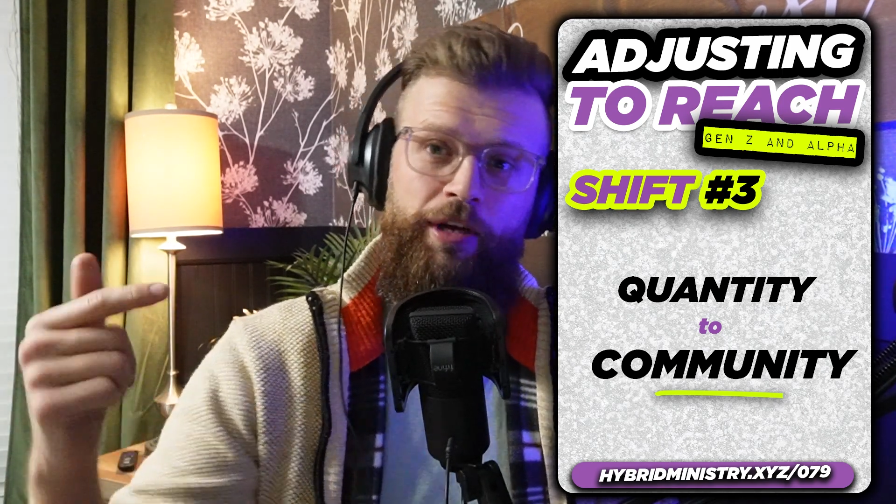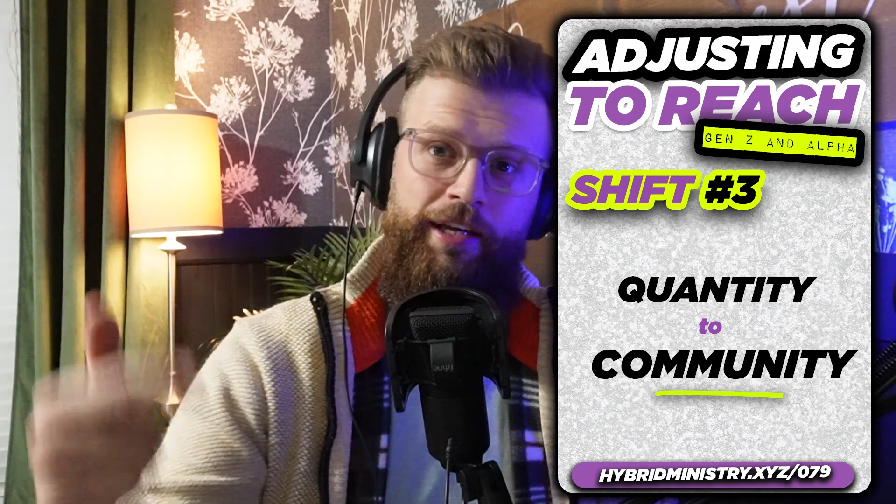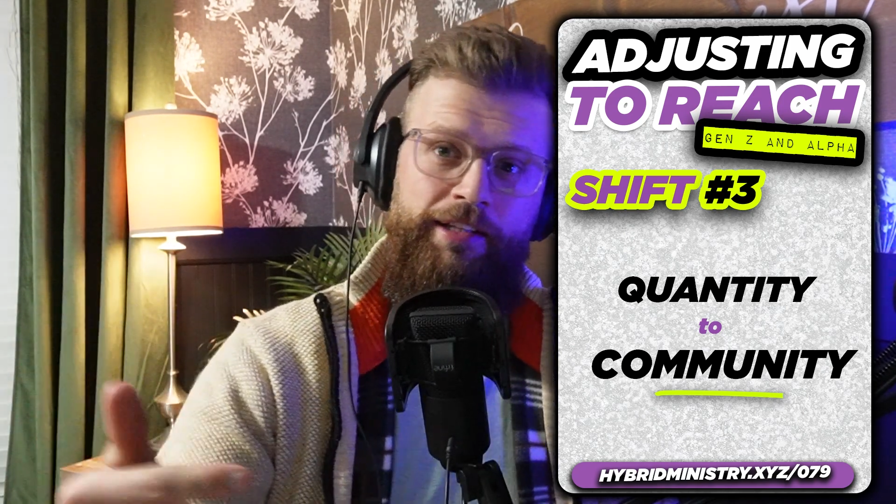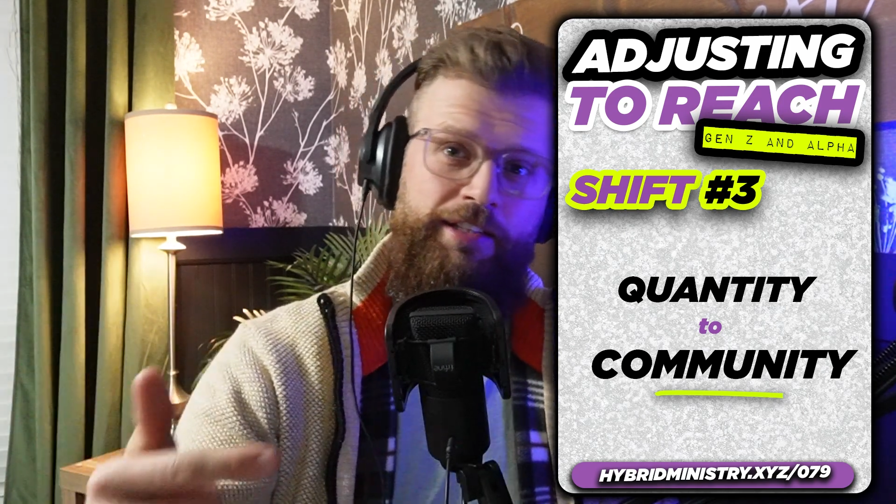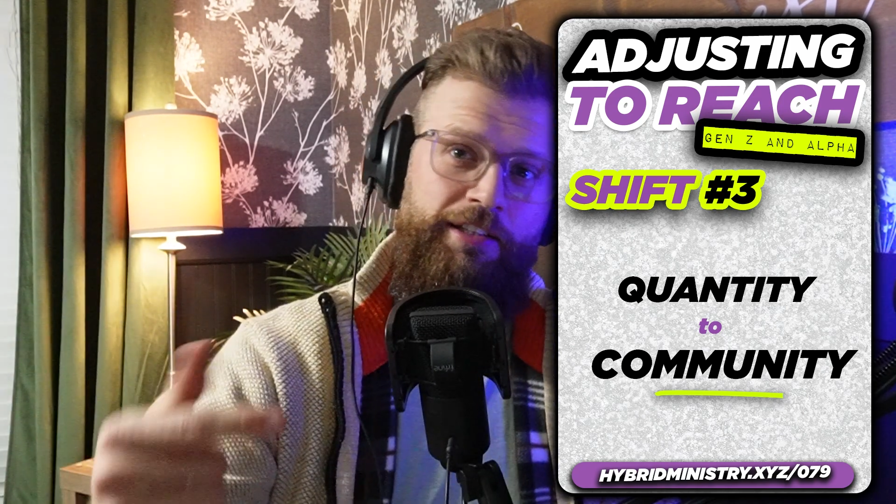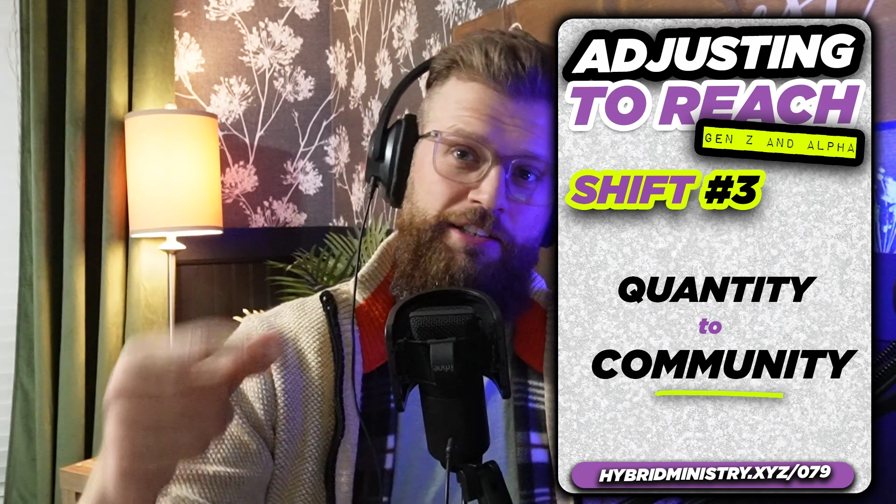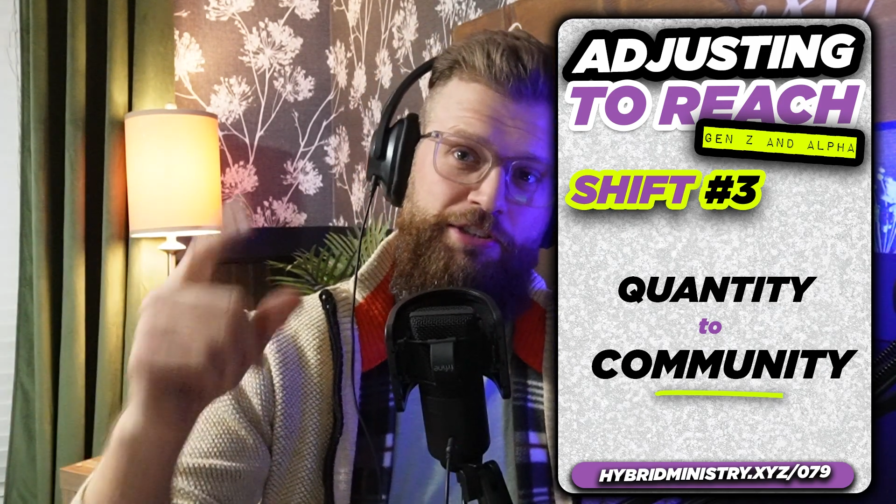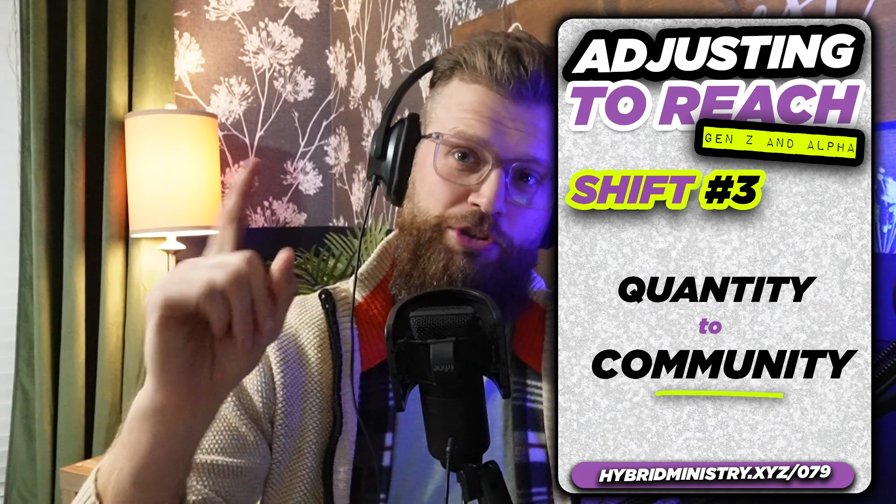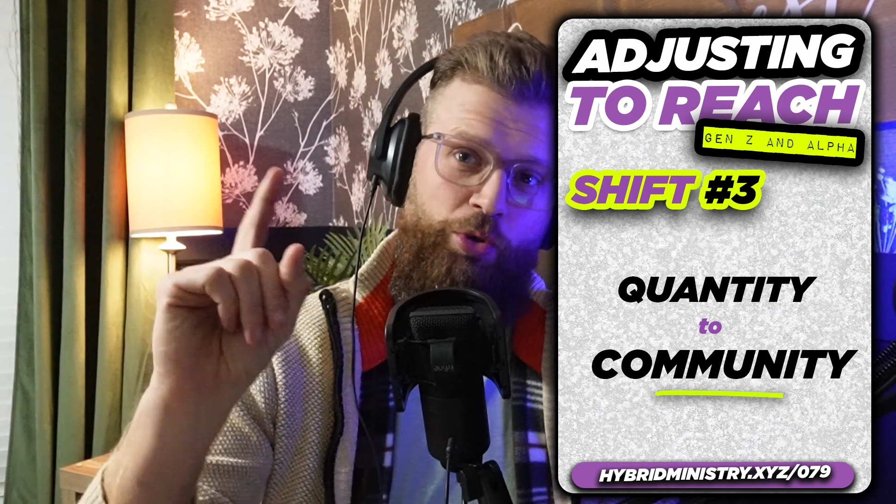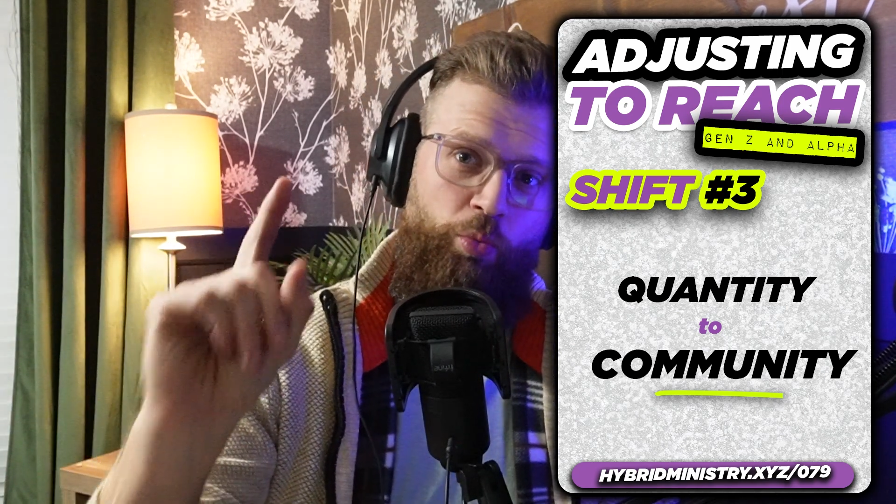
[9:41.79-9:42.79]
in to
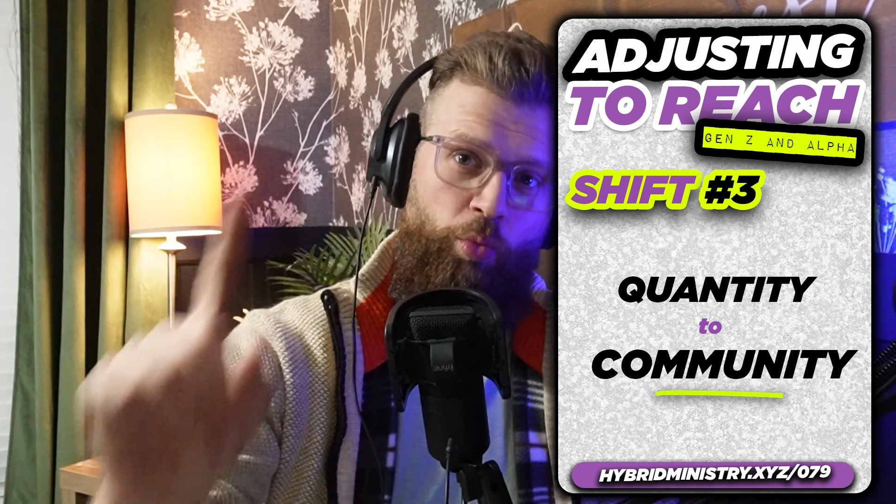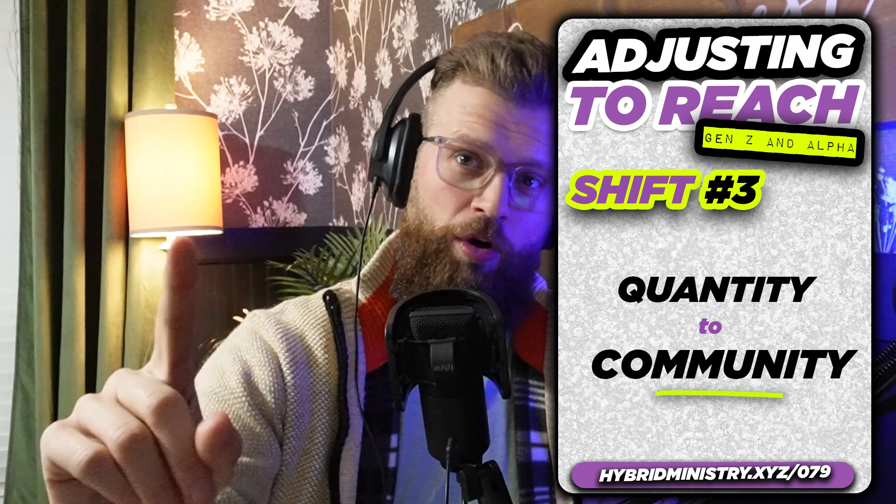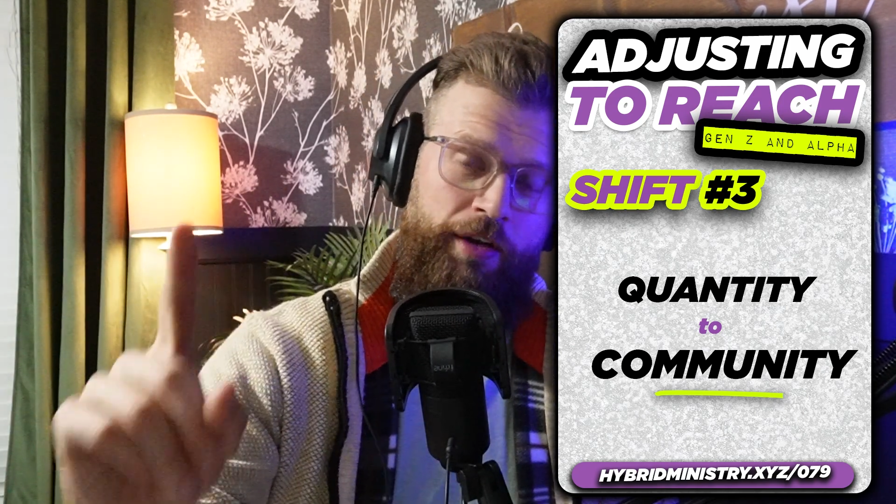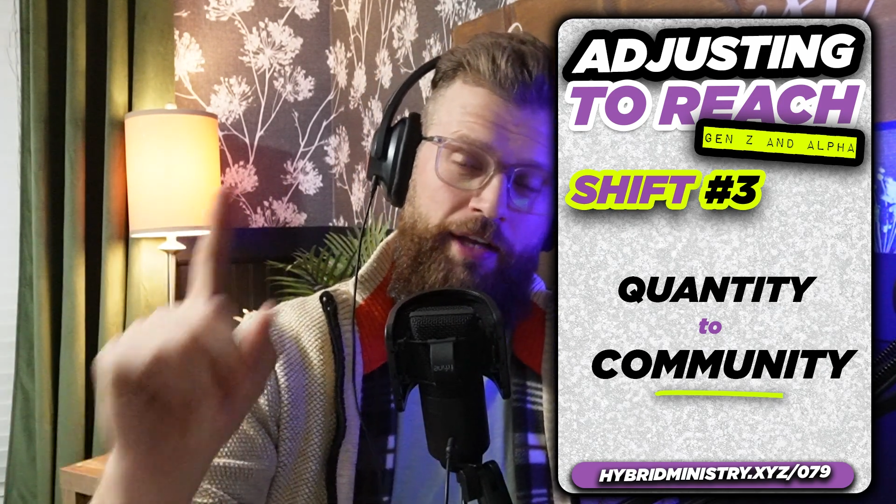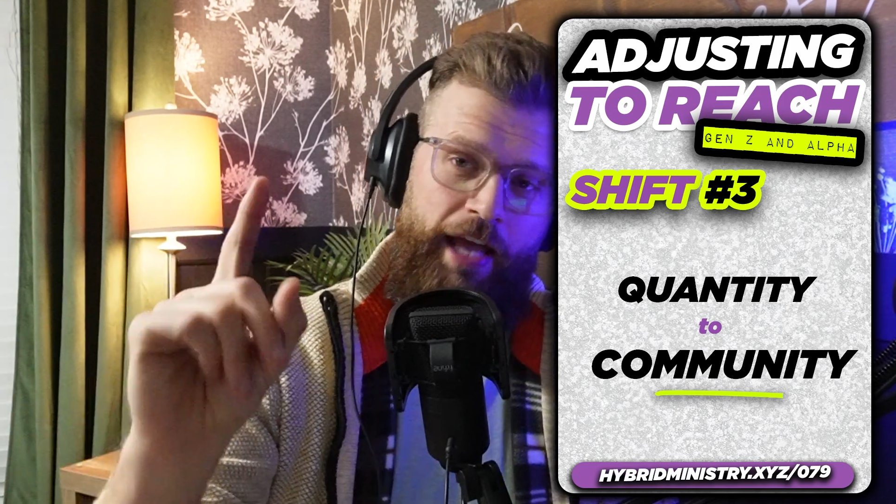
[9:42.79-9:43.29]
listen to one